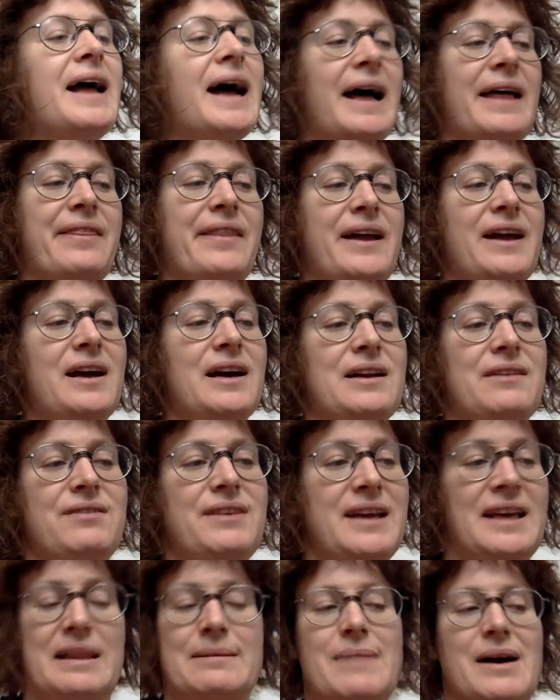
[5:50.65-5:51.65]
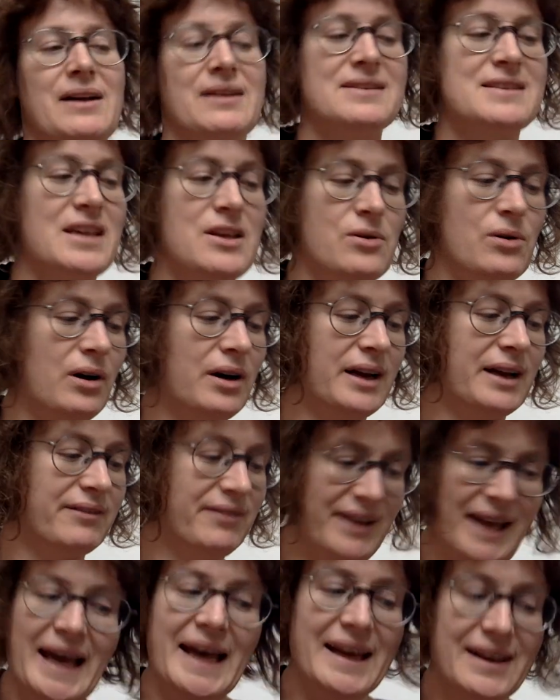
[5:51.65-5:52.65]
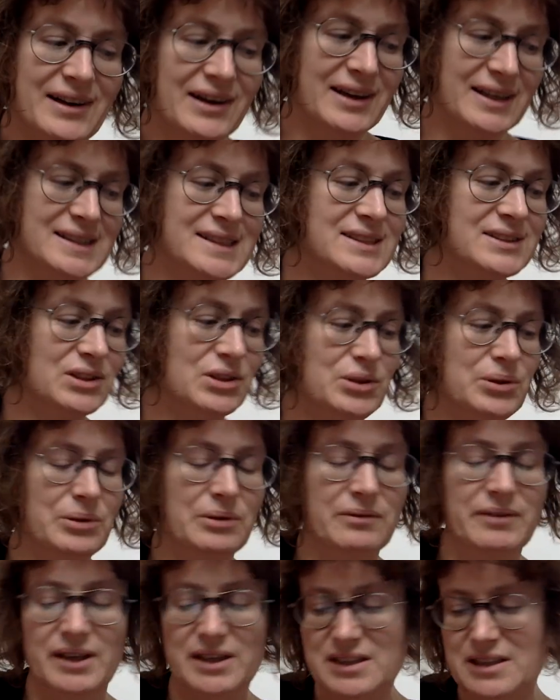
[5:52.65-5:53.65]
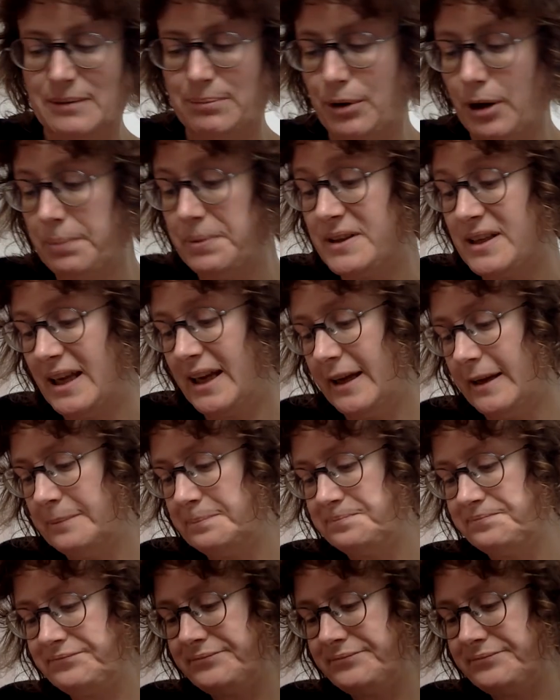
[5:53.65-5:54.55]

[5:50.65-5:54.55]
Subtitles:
And they kind of kick them out and say, you can't have gay dances on university property.